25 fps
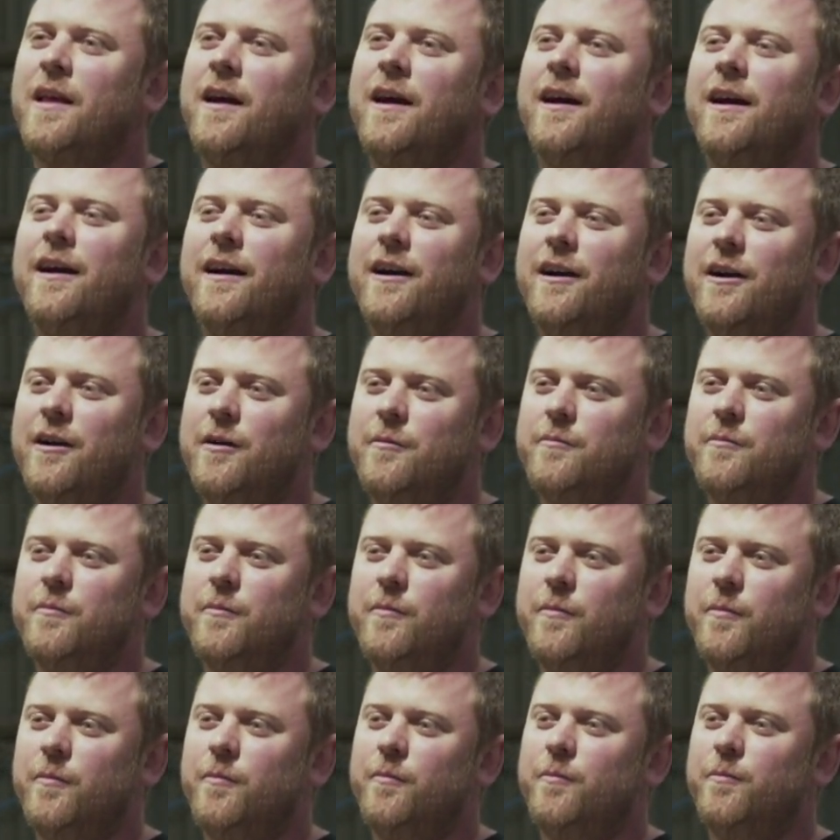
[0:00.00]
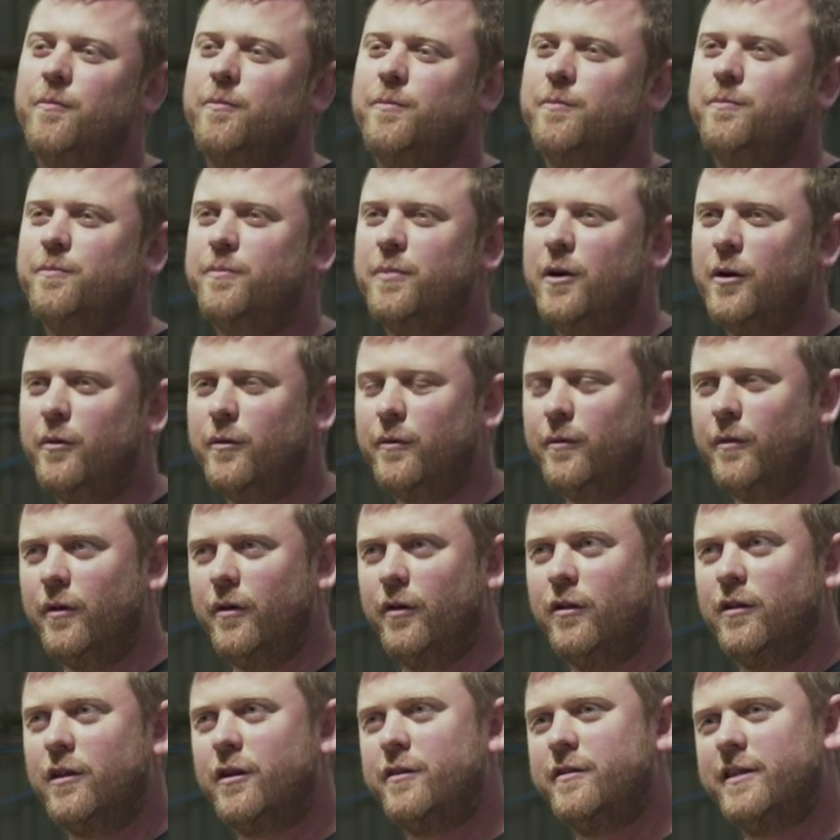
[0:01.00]
But
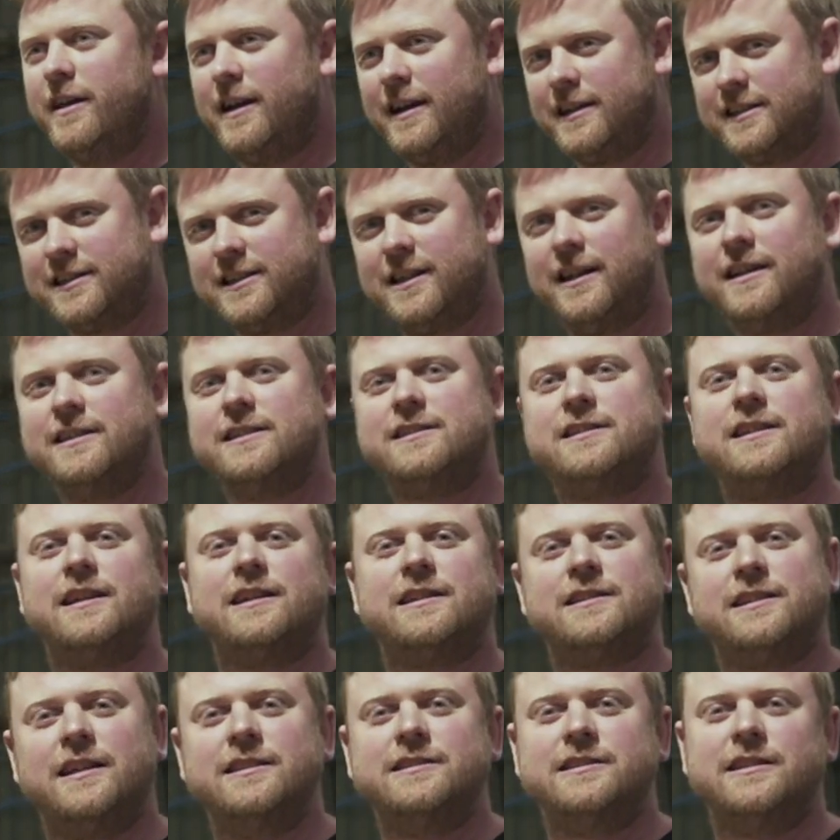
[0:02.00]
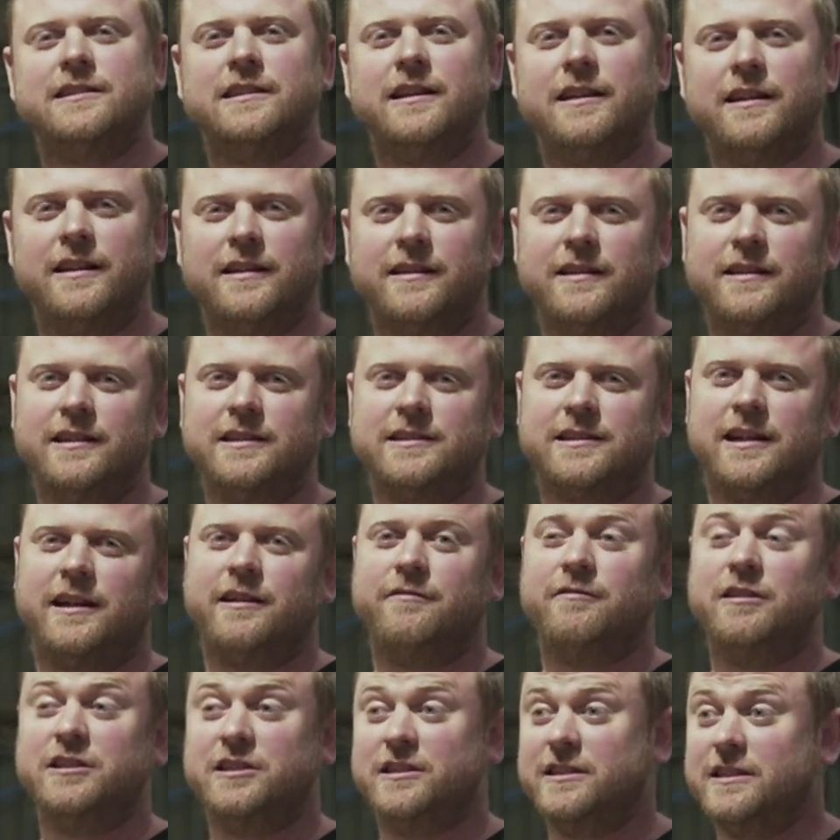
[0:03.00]
although the XK6 engine that these had
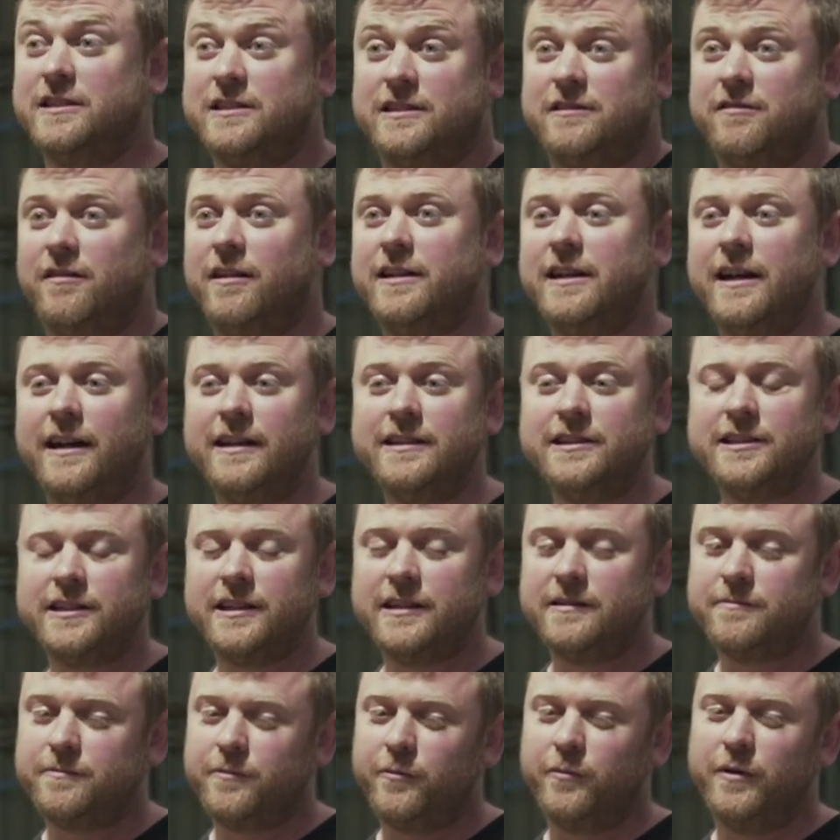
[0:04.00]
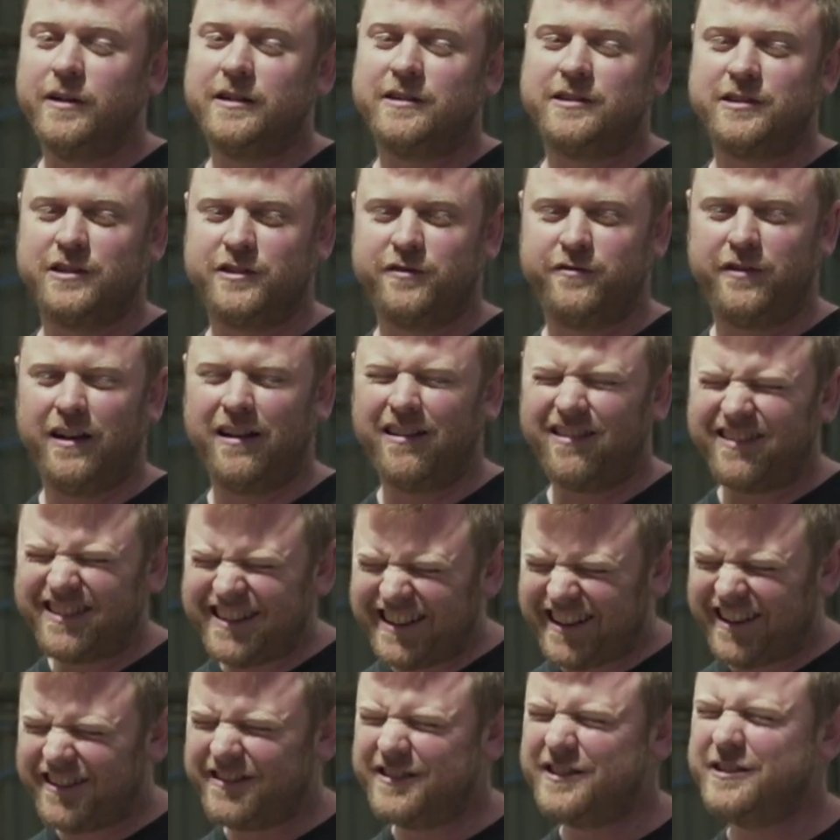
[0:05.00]
originally is a great engine, we just felt,
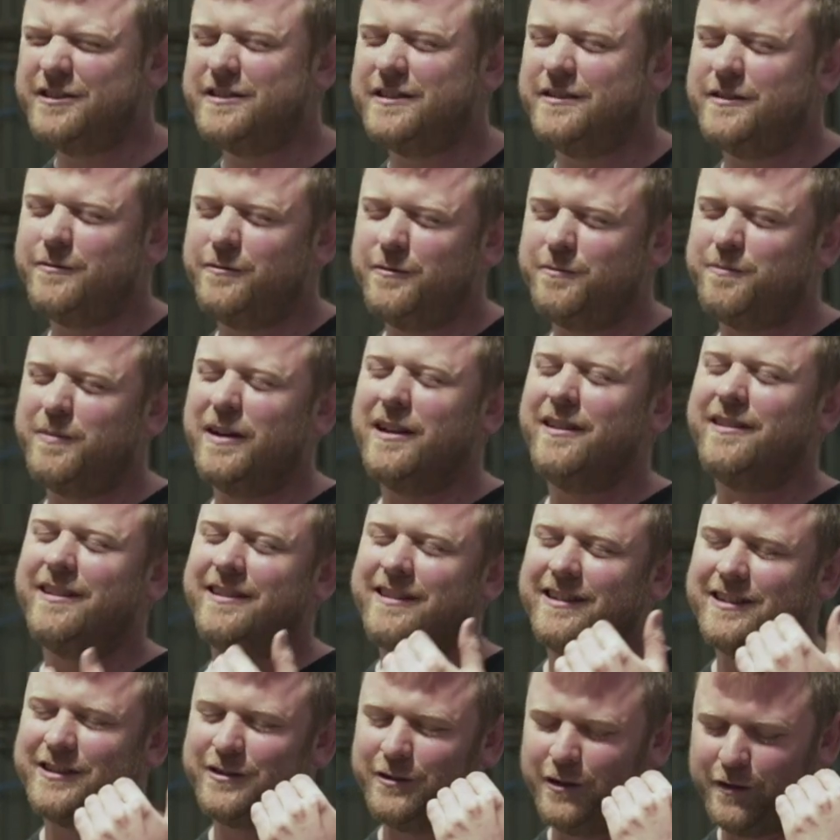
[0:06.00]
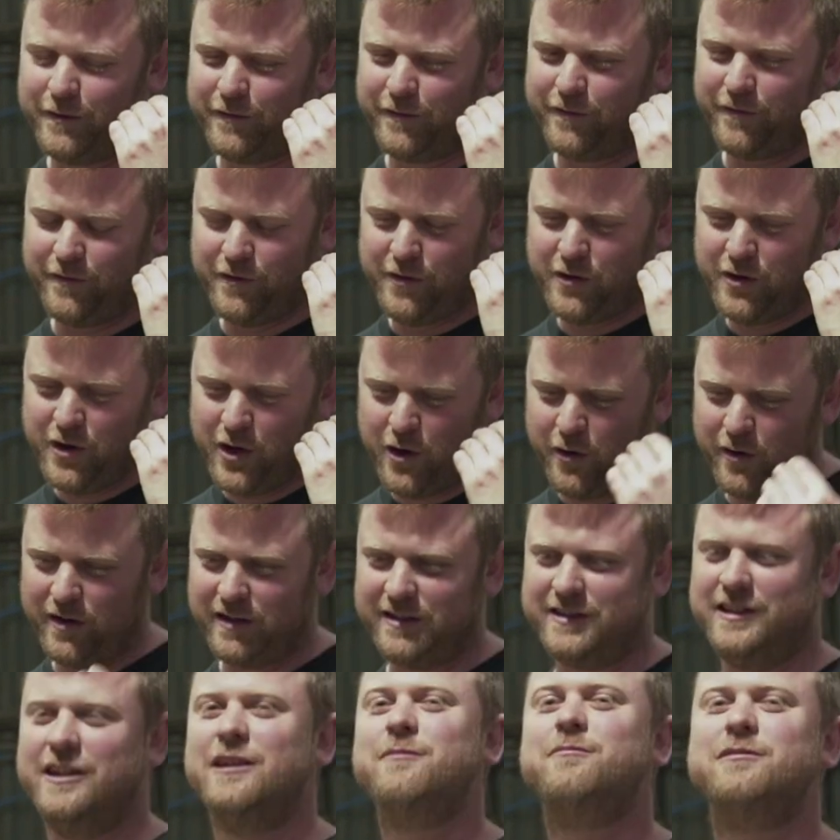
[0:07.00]
you know, building a sort of new
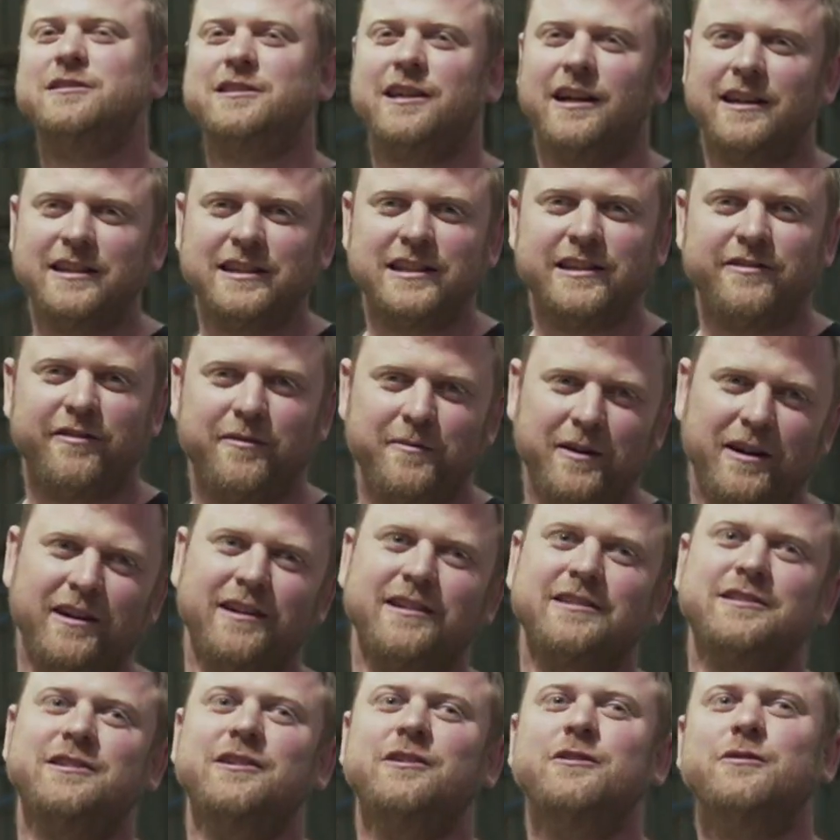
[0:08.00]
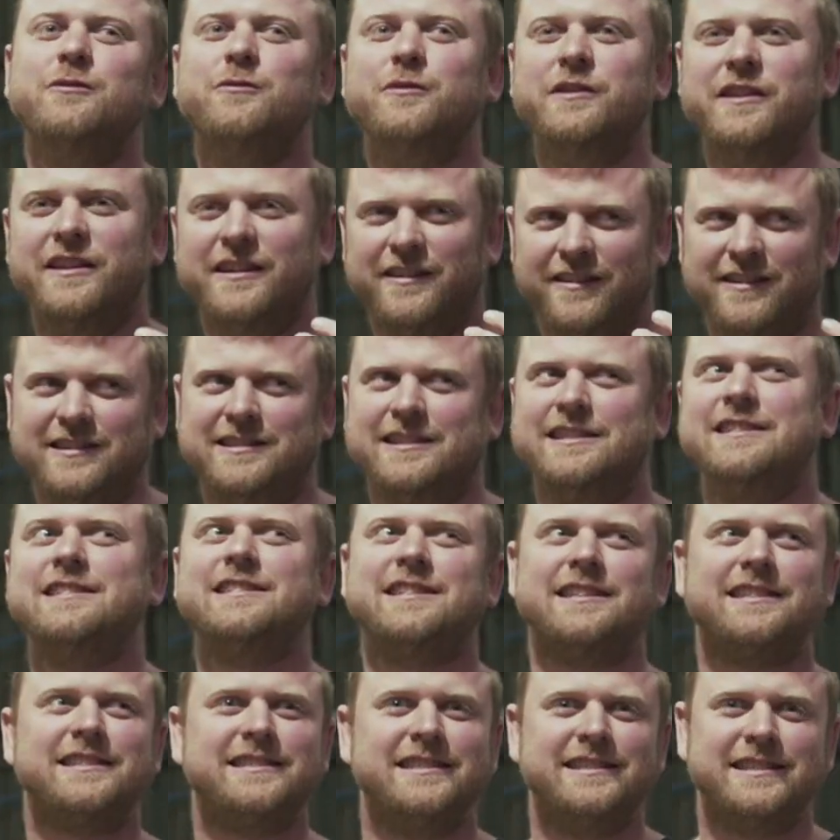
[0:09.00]
interpretation of a Mark II with a
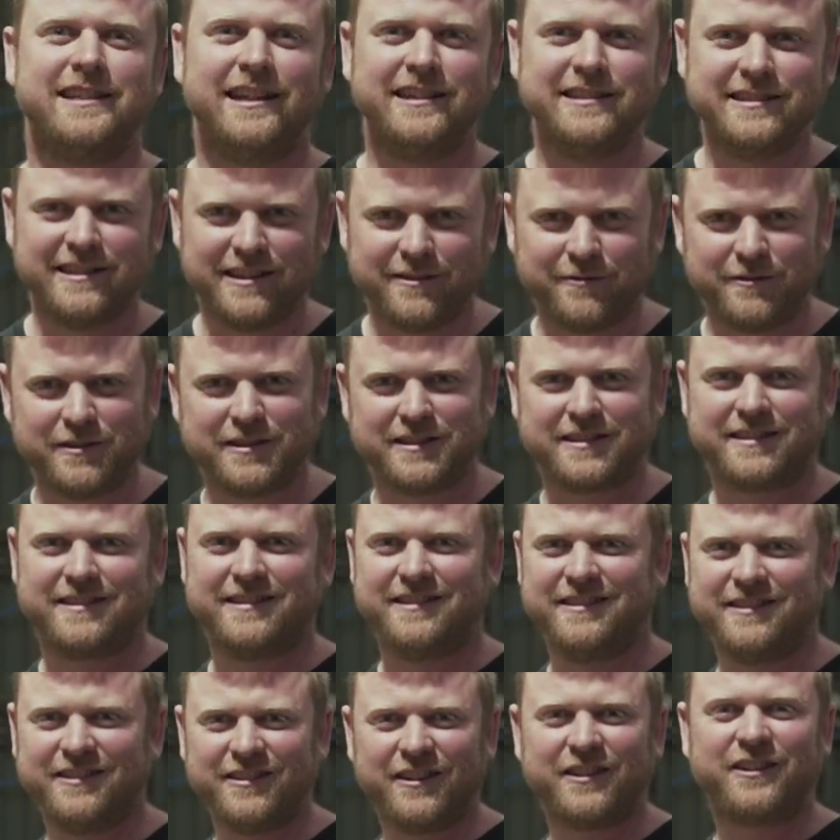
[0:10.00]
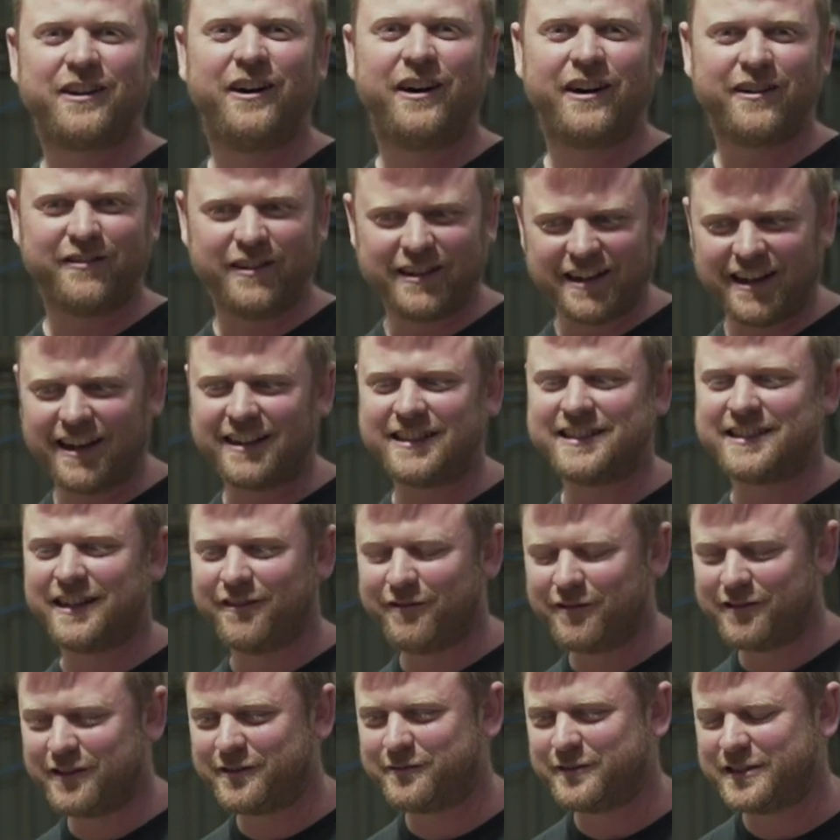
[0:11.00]
1960s engine was kind of against
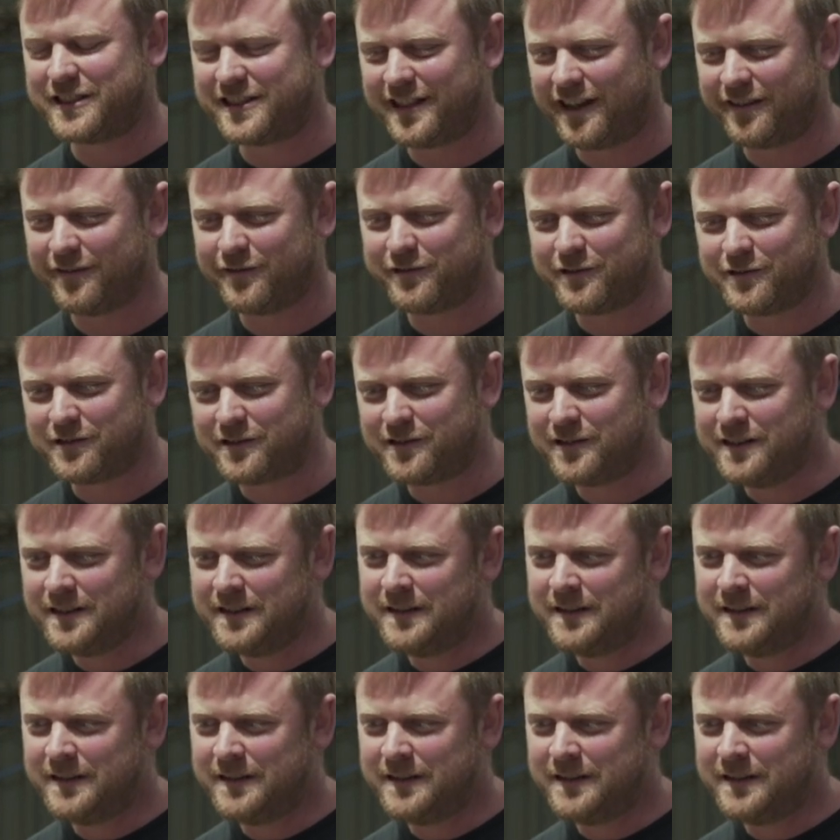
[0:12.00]
everything we stand for.